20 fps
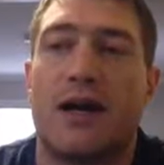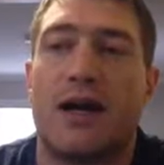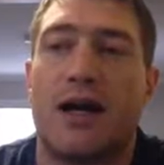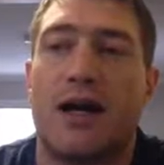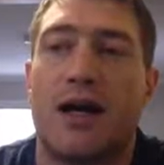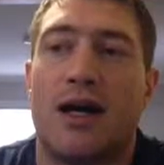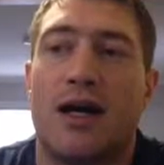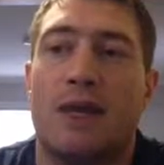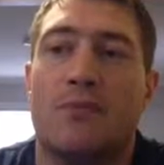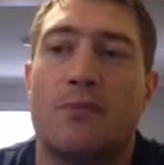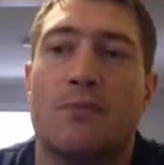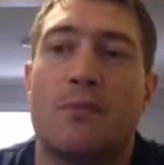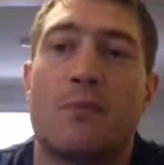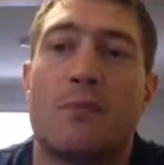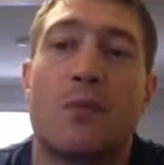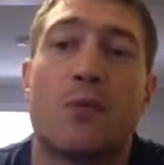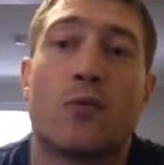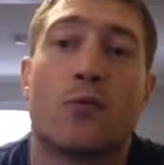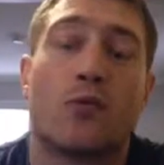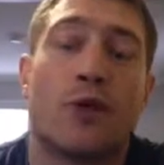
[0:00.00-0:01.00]

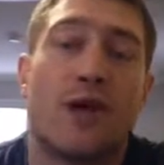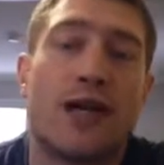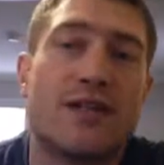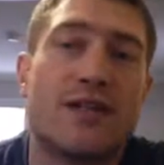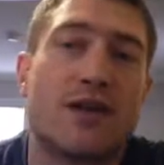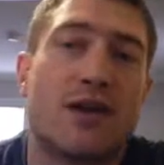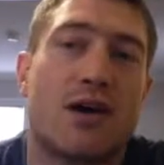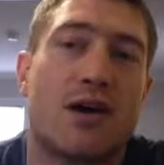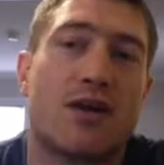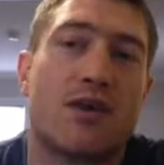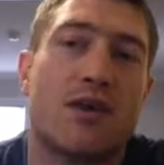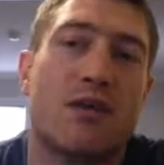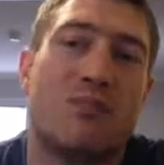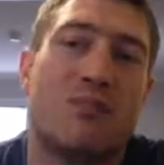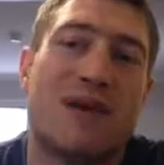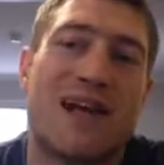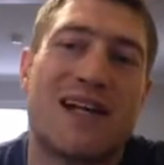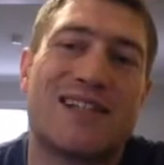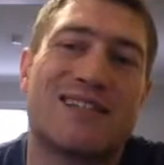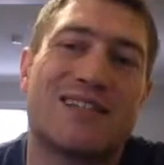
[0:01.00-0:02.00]
REITs are the
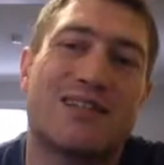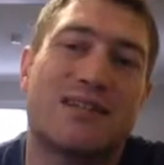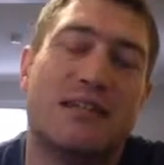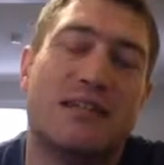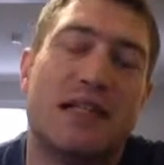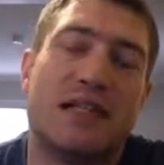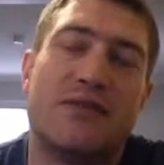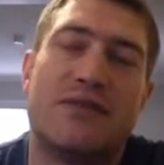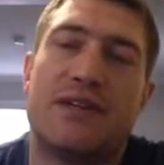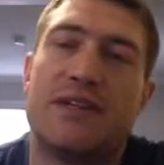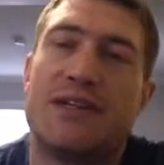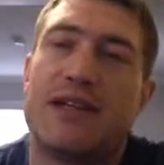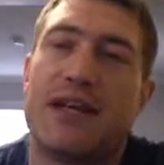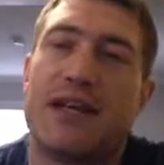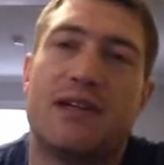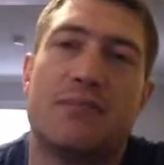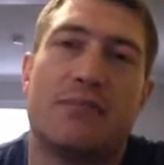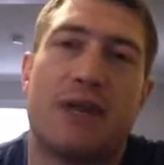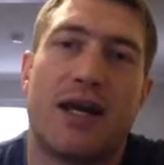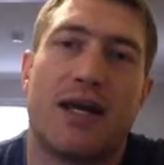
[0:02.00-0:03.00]
best
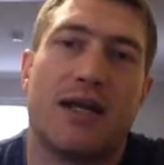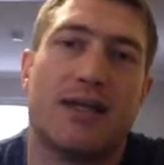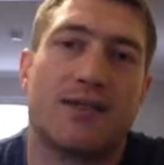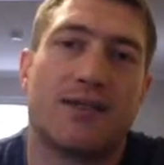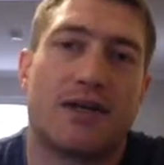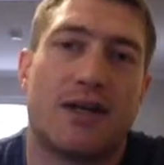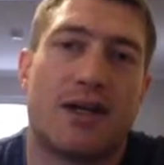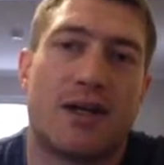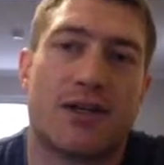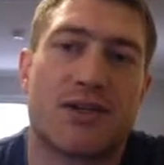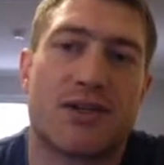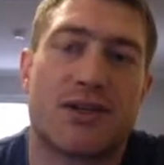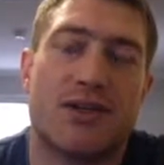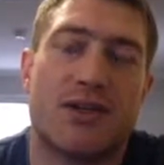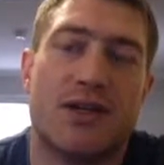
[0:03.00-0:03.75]
dividend-paying stocks.